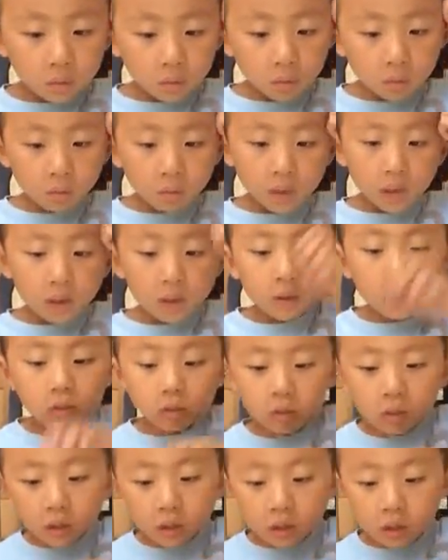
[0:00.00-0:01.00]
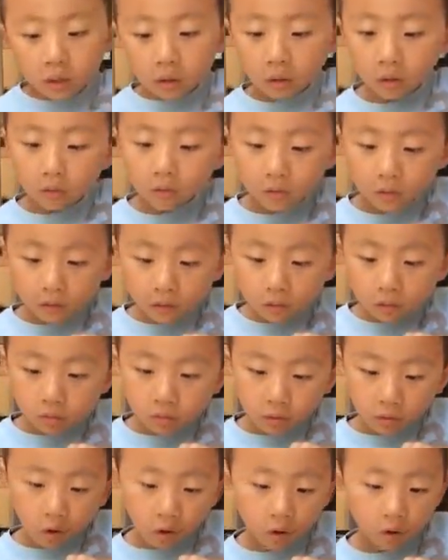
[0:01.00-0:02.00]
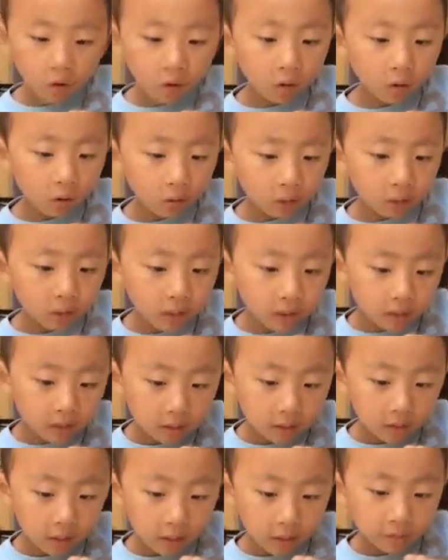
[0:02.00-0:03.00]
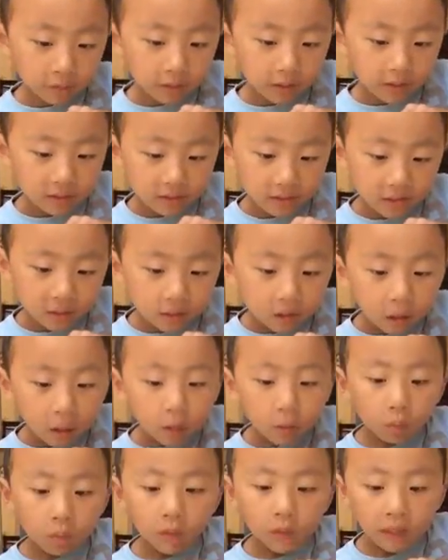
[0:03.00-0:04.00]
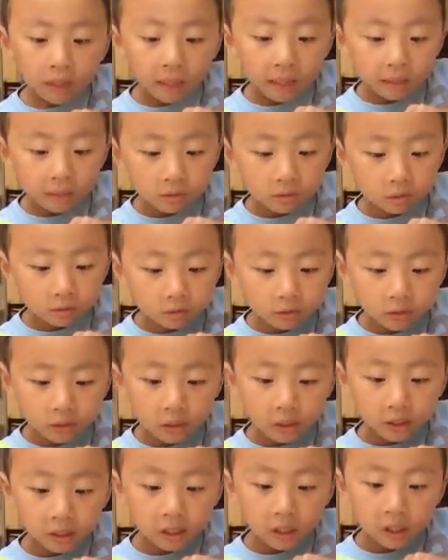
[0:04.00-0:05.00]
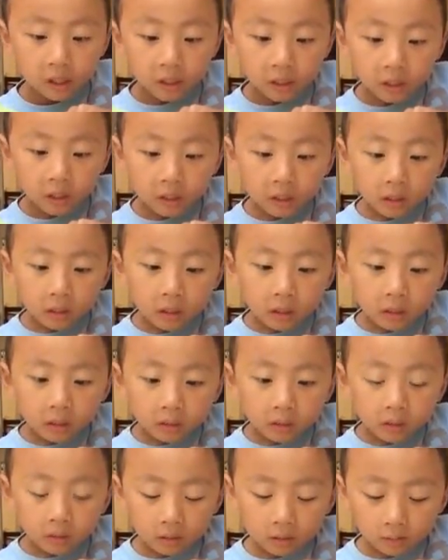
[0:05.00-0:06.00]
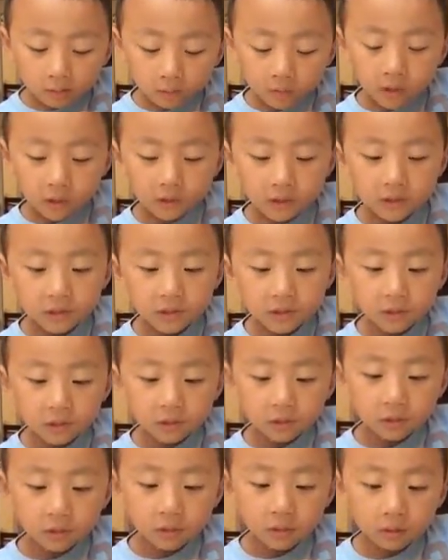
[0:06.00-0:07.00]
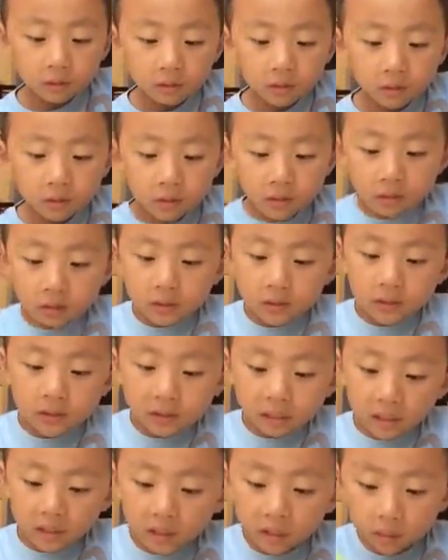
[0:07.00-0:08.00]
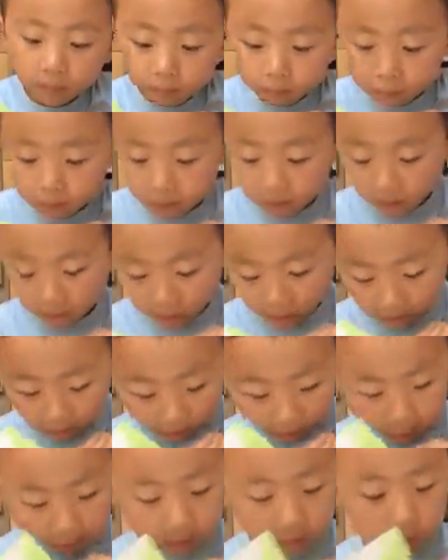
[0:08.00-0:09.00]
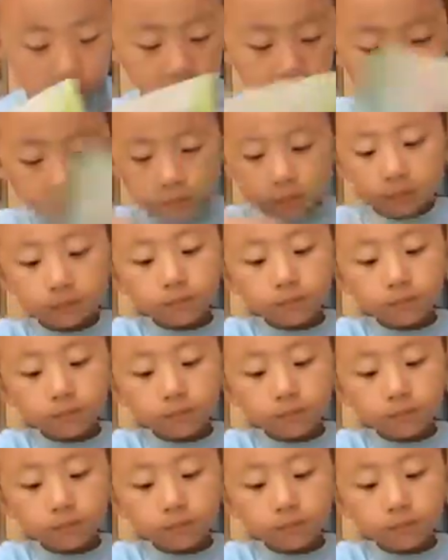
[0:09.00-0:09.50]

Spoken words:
We crawled over to the hole in a fence. We had to see. Fiercely stayed behind.